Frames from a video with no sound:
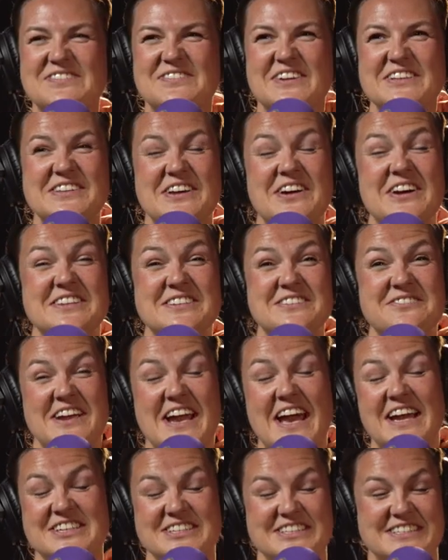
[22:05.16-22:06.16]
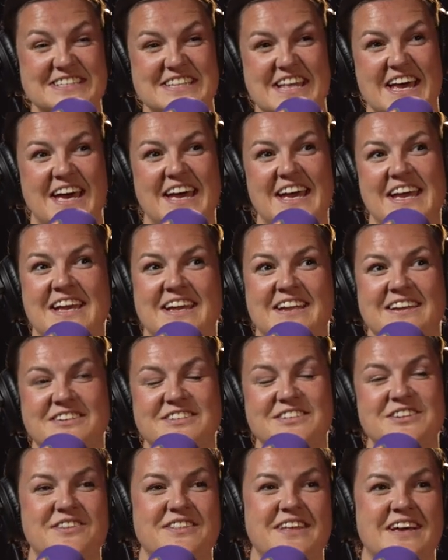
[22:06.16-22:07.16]
Um, so, as a reaction to that, in
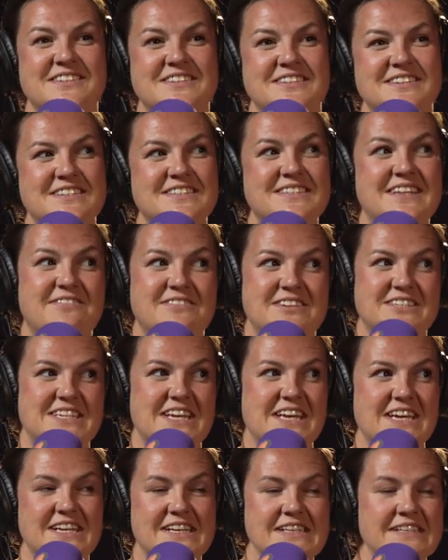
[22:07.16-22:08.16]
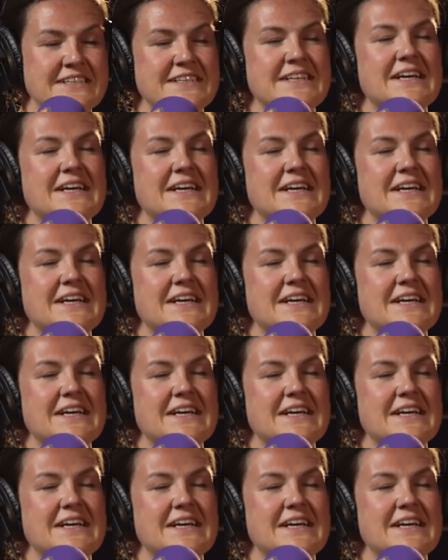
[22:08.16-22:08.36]
2017,